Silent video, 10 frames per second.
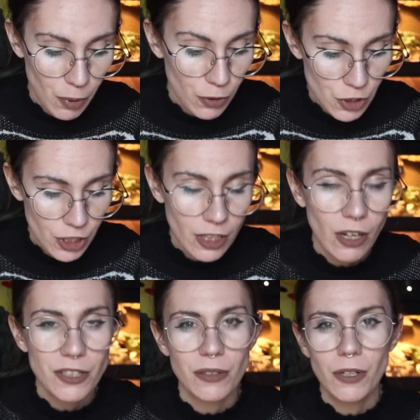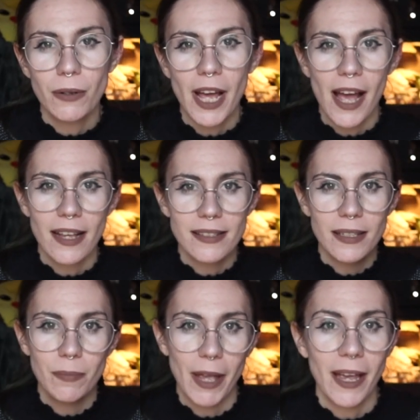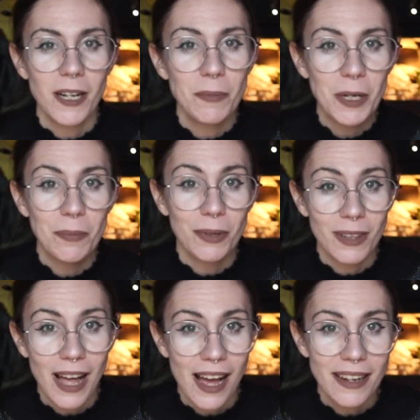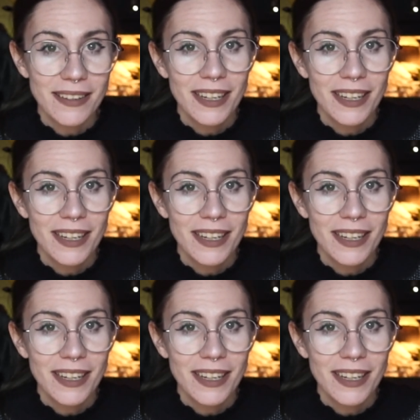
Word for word: pulcher, also known as the Panama blonde.